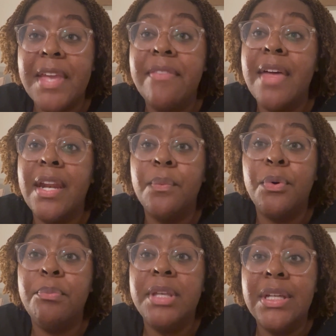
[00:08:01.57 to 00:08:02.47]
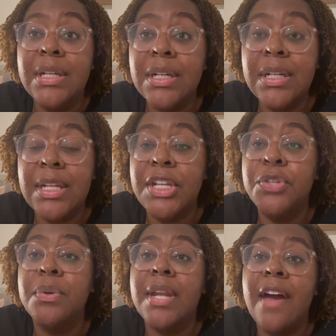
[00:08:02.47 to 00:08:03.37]
and that it will be good, and
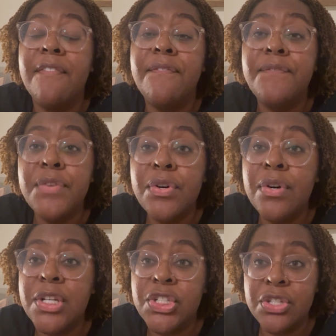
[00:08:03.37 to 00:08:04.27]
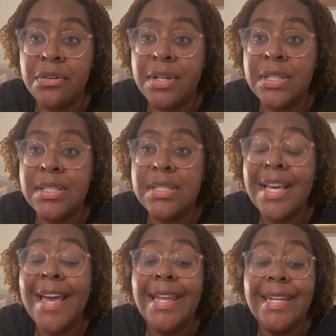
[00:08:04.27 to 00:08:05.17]
you can have full assurance
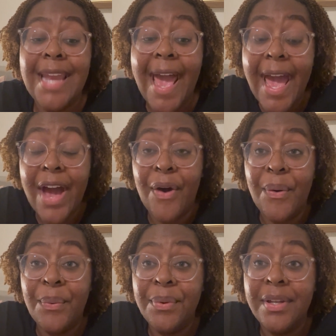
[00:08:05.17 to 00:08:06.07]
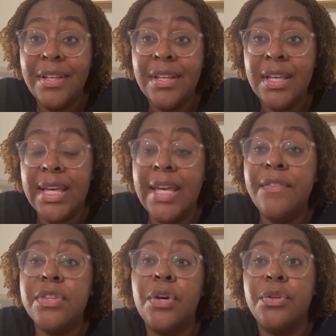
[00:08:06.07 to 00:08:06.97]
now,
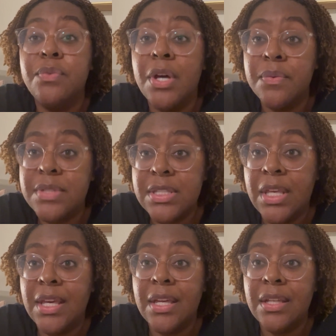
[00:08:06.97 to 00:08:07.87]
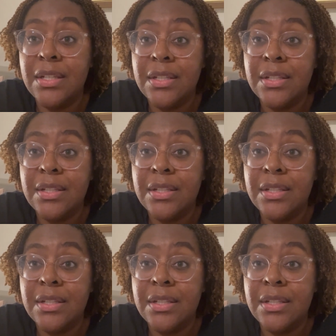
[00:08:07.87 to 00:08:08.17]
even though you don't see it.